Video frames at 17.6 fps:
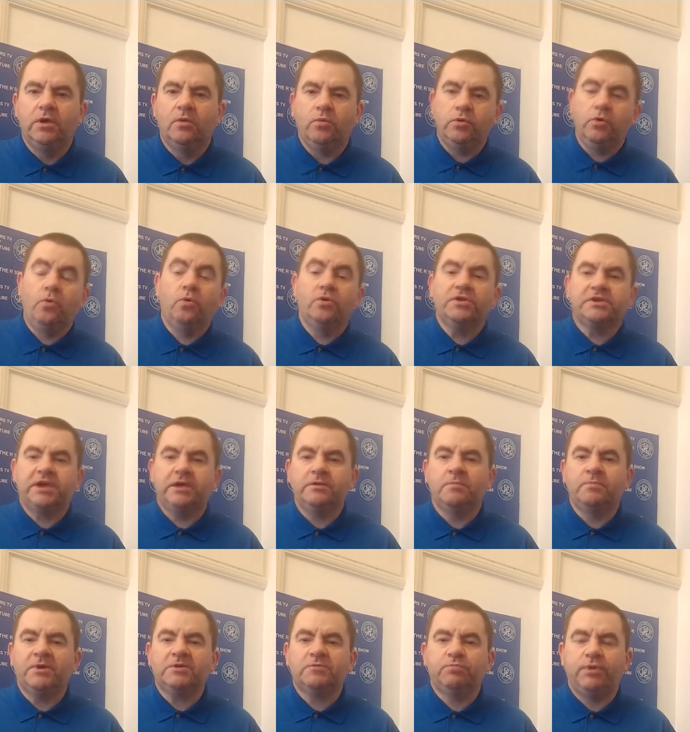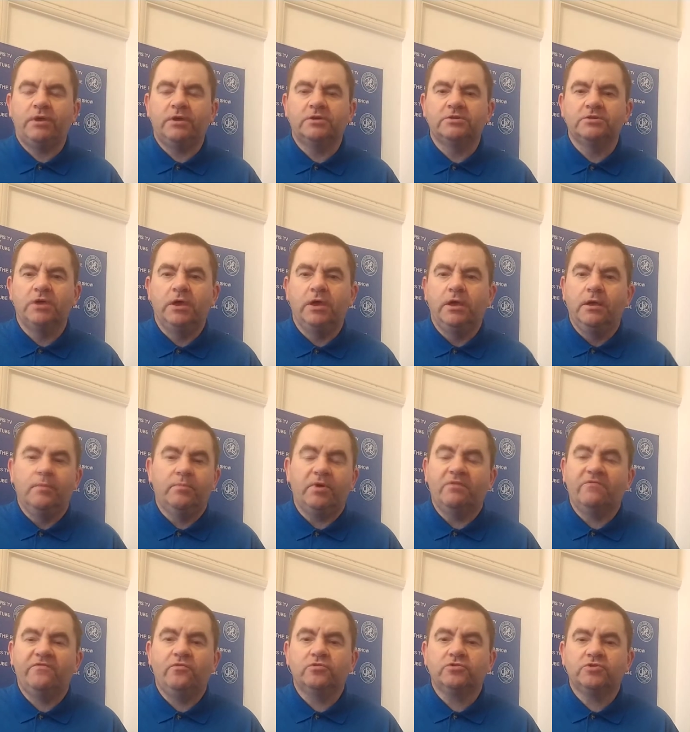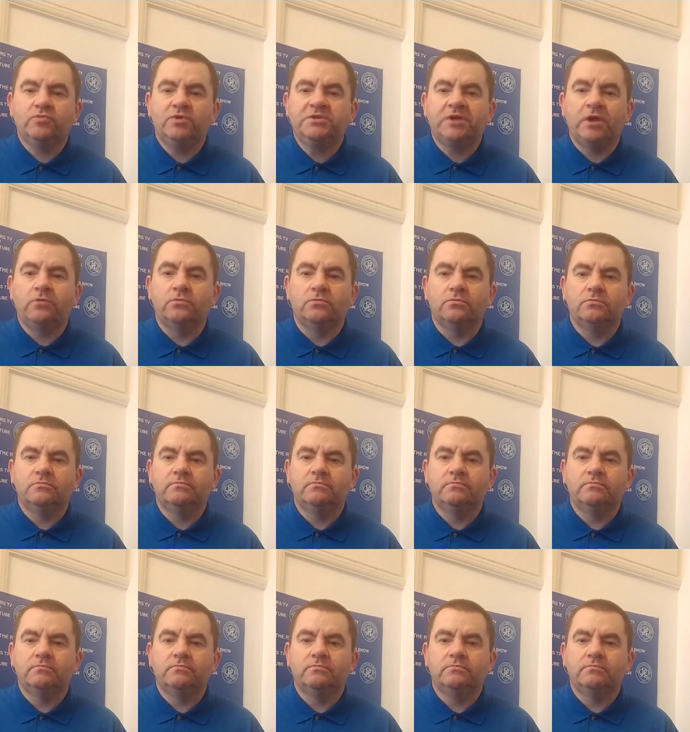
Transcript: We all want to keep the best players. But unfortunately, we don't.